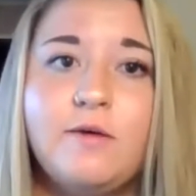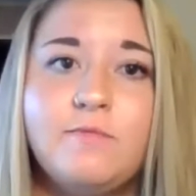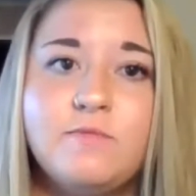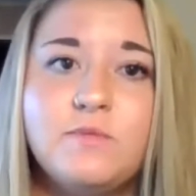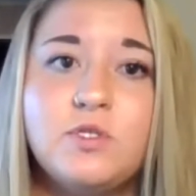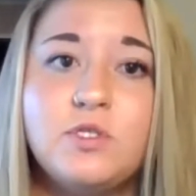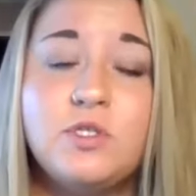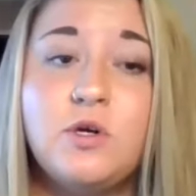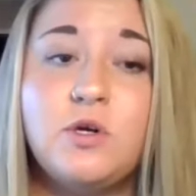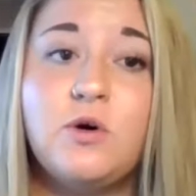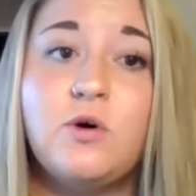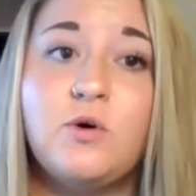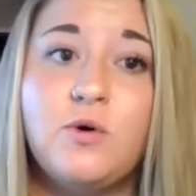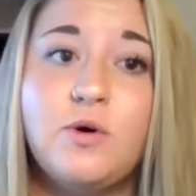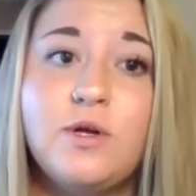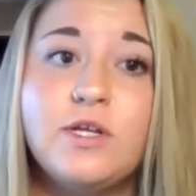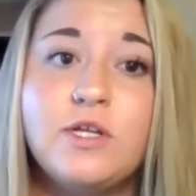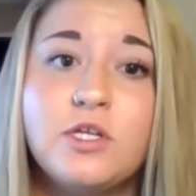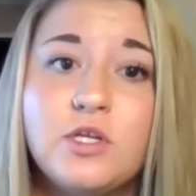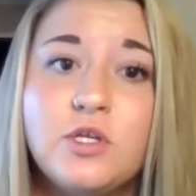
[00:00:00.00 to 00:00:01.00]

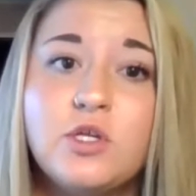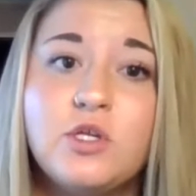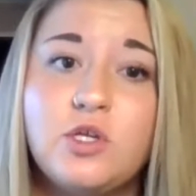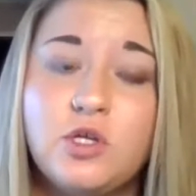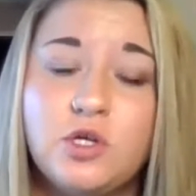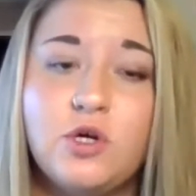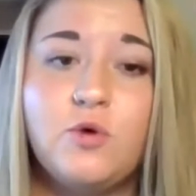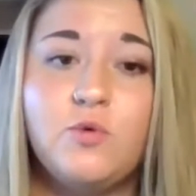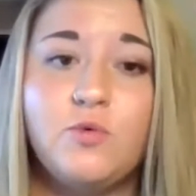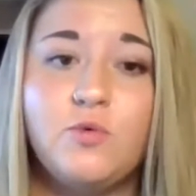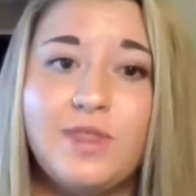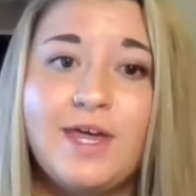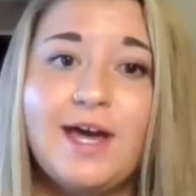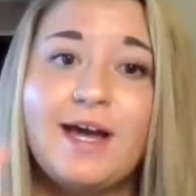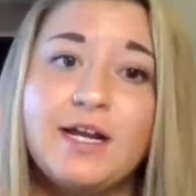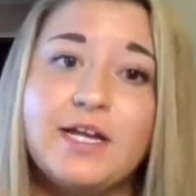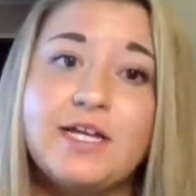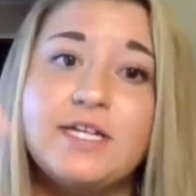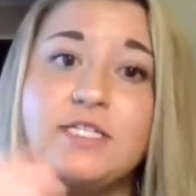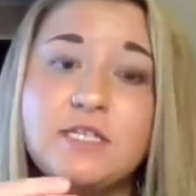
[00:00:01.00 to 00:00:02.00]
So
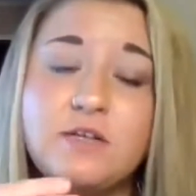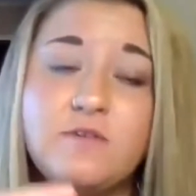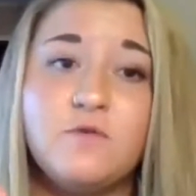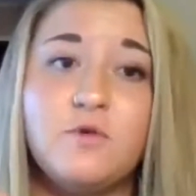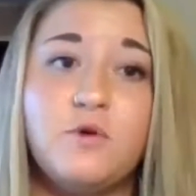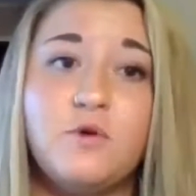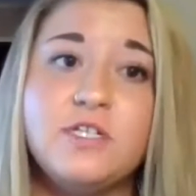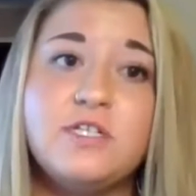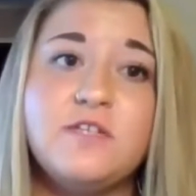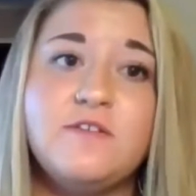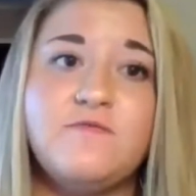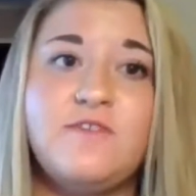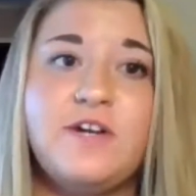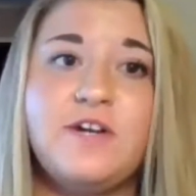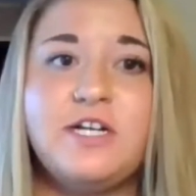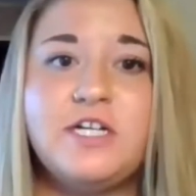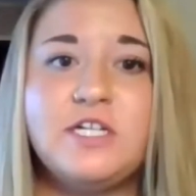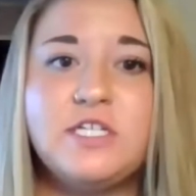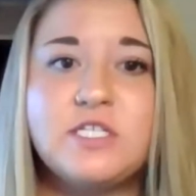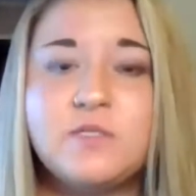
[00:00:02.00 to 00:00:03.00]
that is of course a
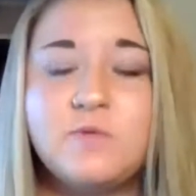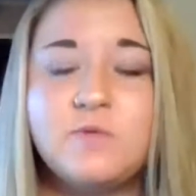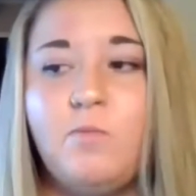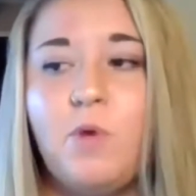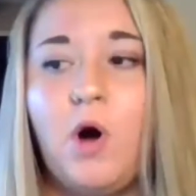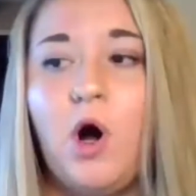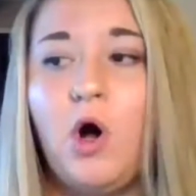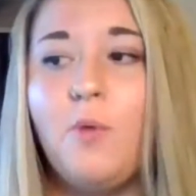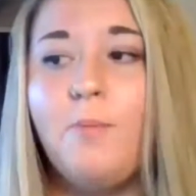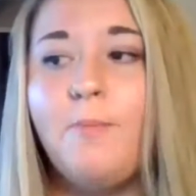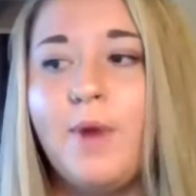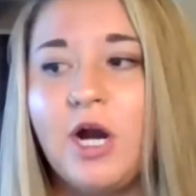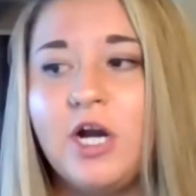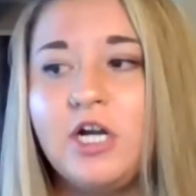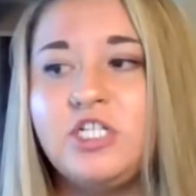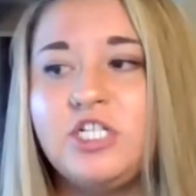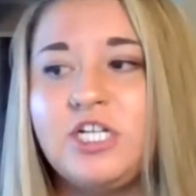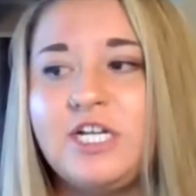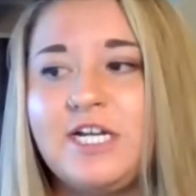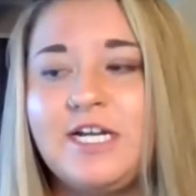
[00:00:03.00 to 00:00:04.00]
very small
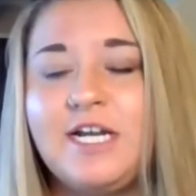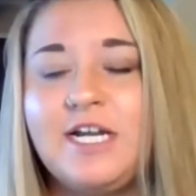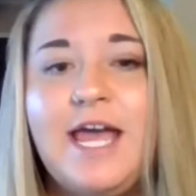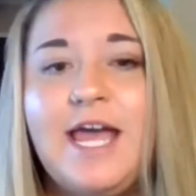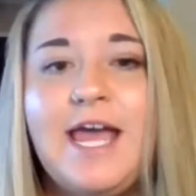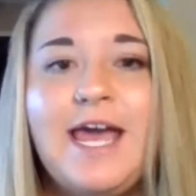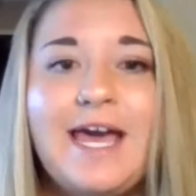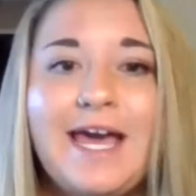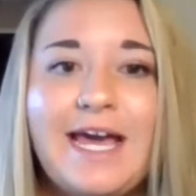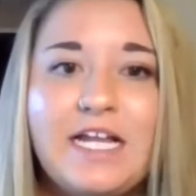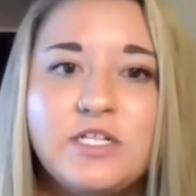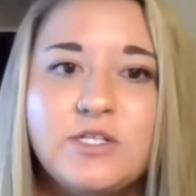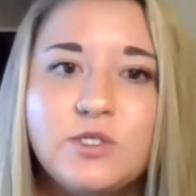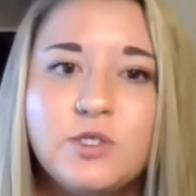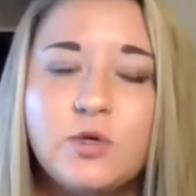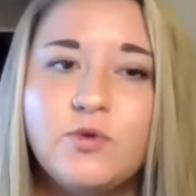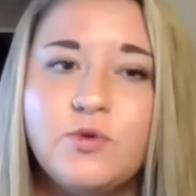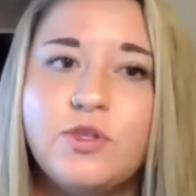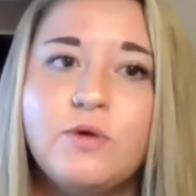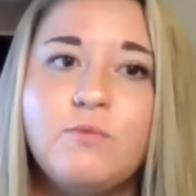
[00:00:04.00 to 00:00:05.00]
margin. And
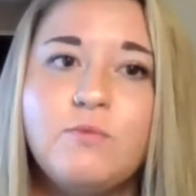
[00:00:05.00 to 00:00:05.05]
so the